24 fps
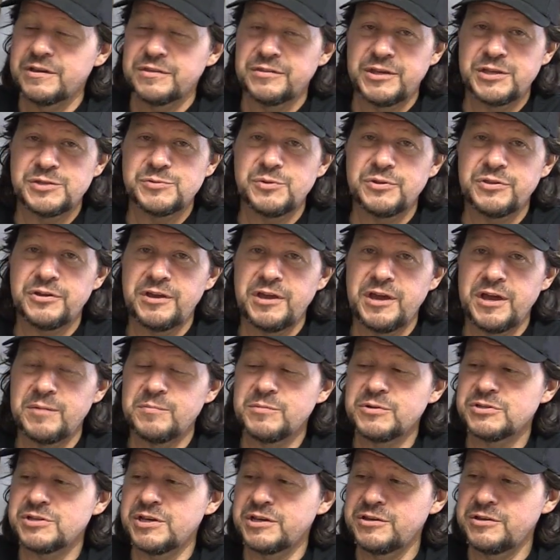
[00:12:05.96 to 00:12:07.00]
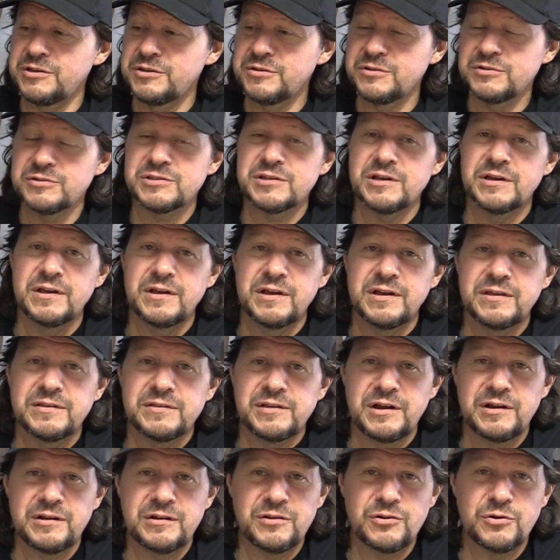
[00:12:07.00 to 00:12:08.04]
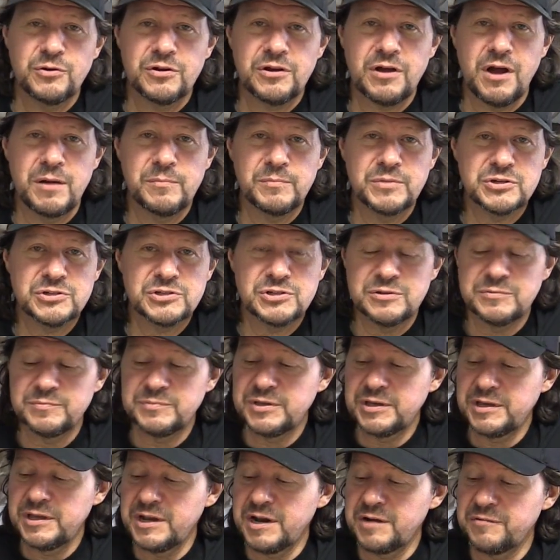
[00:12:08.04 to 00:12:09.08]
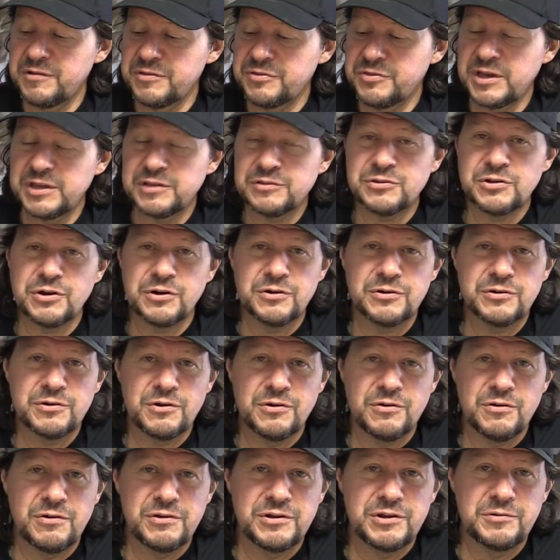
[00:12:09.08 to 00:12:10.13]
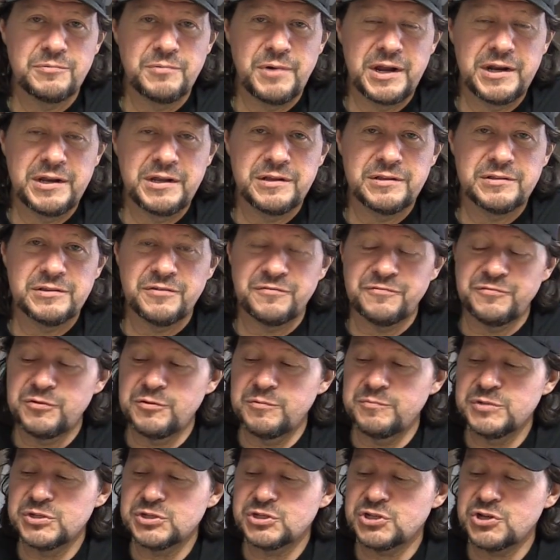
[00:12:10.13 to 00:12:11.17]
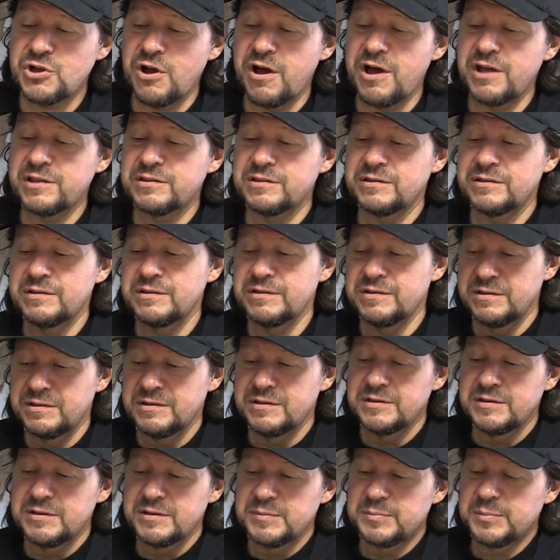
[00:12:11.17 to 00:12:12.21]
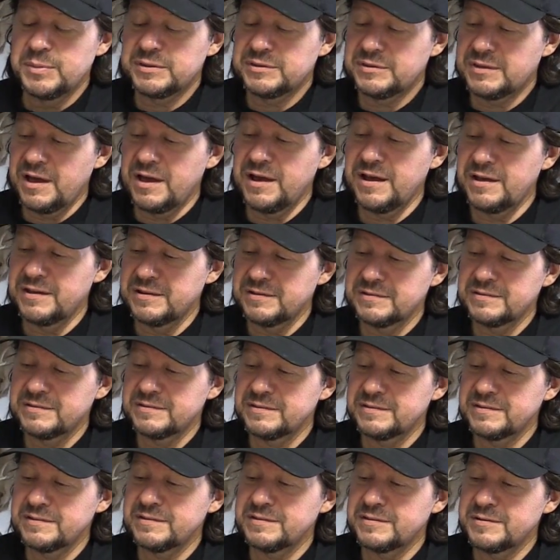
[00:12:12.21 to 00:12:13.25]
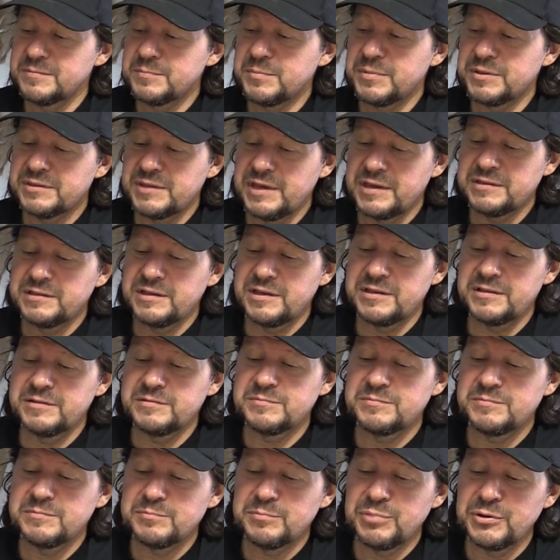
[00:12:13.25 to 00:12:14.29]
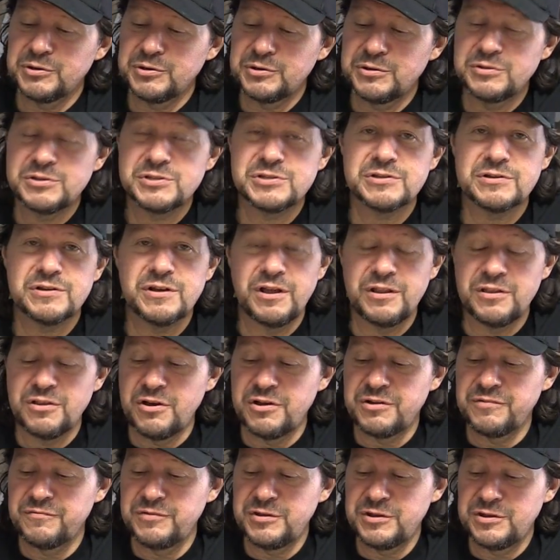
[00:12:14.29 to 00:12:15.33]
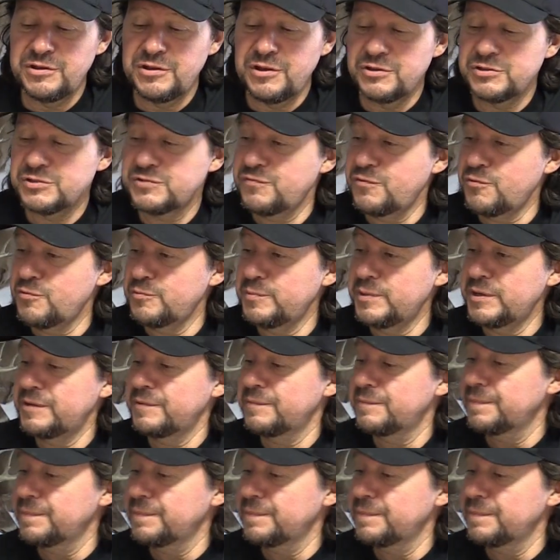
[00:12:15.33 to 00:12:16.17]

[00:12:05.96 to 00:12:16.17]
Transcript: These were the cameras I used. They're a little cumbersome to get everything turned on and ready to film the shot, but they did produce a lot of videos for me.